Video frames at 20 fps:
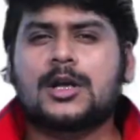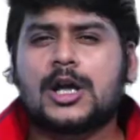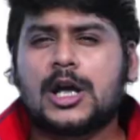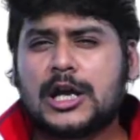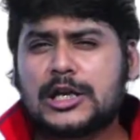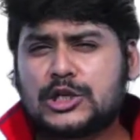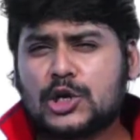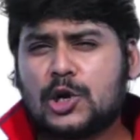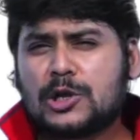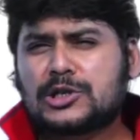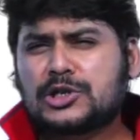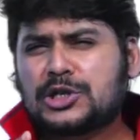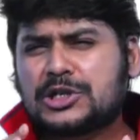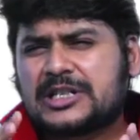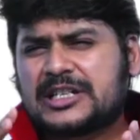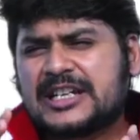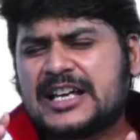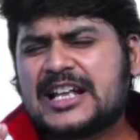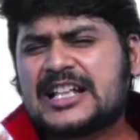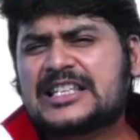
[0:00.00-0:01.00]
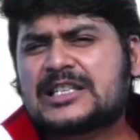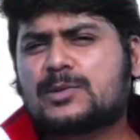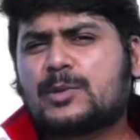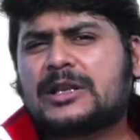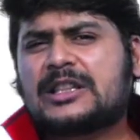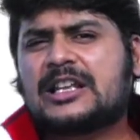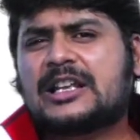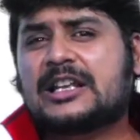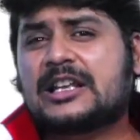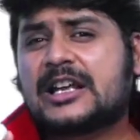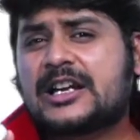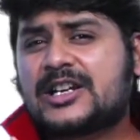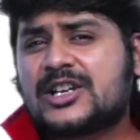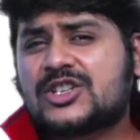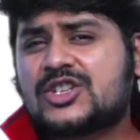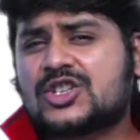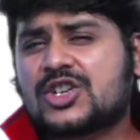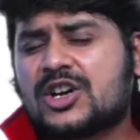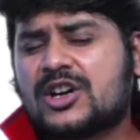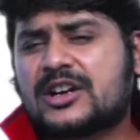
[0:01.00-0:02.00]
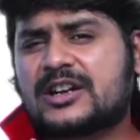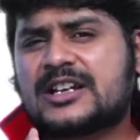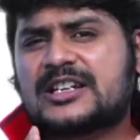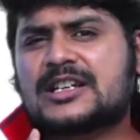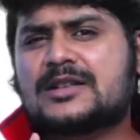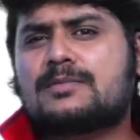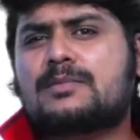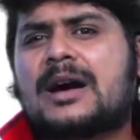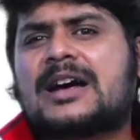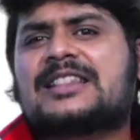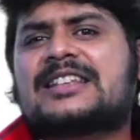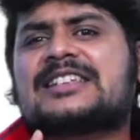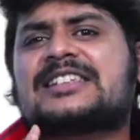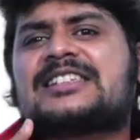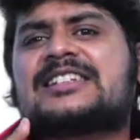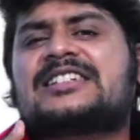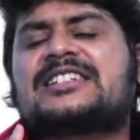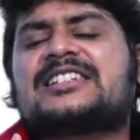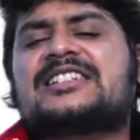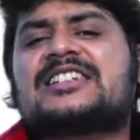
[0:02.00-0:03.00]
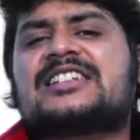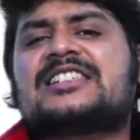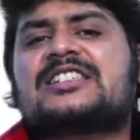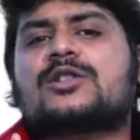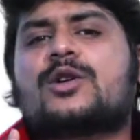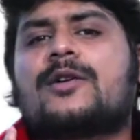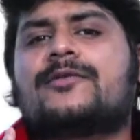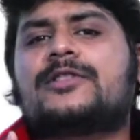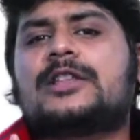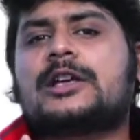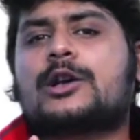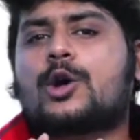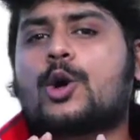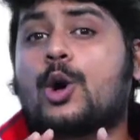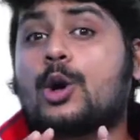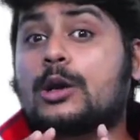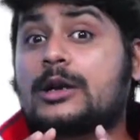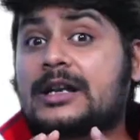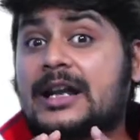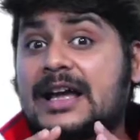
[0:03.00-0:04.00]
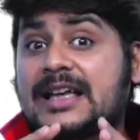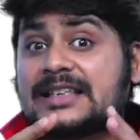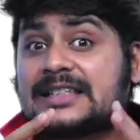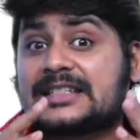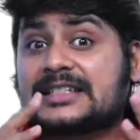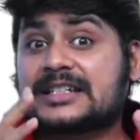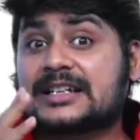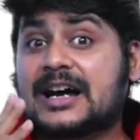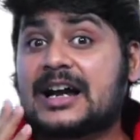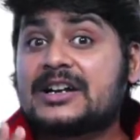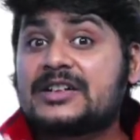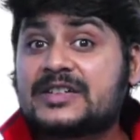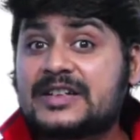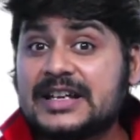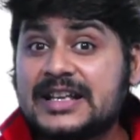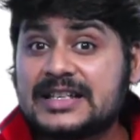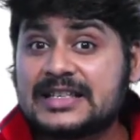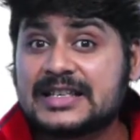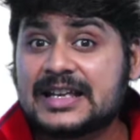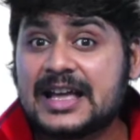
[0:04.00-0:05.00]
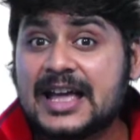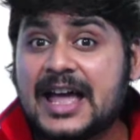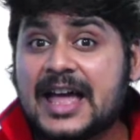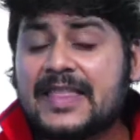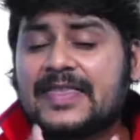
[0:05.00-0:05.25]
It also deals with the literature written by the citizens of the colonized countries